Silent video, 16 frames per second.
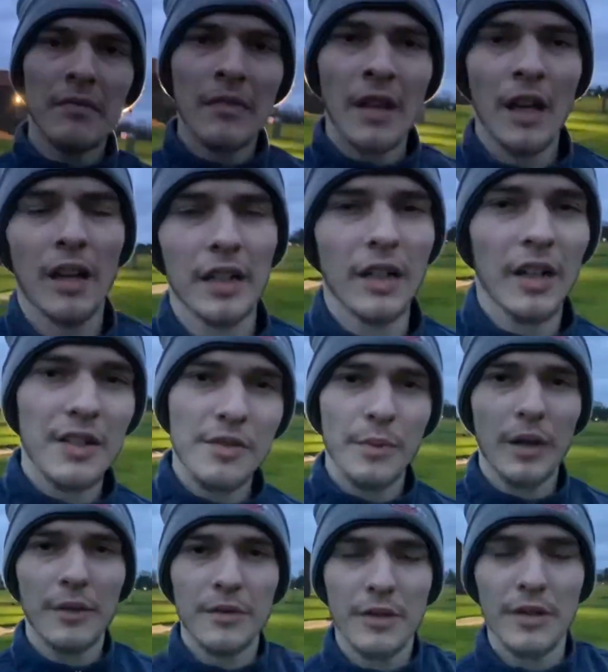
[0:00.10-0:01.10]
Hi guys, and
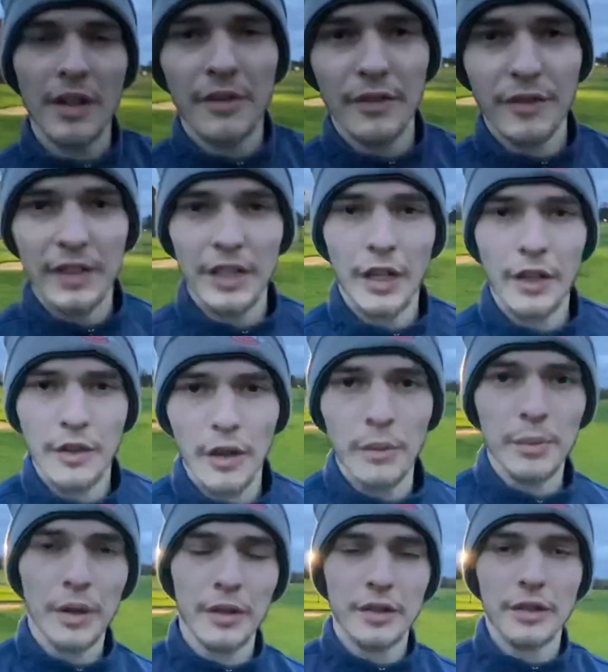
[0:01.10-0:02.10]
welcome to another video on
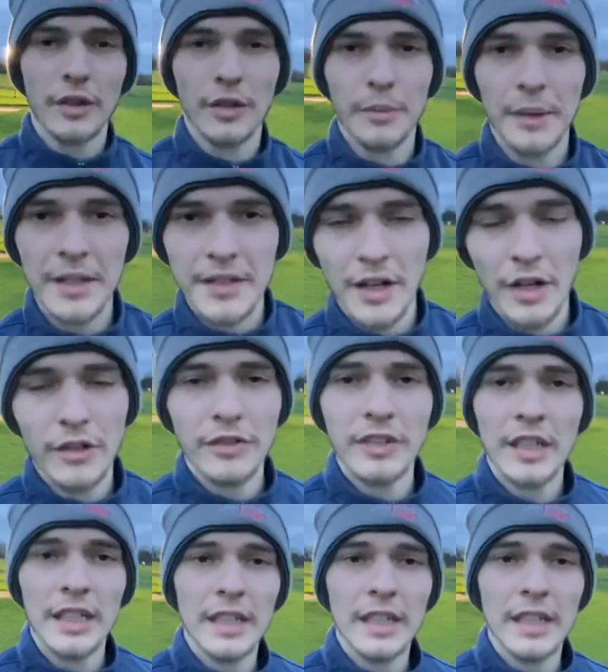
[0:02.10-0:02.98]
Connor Plays Golf.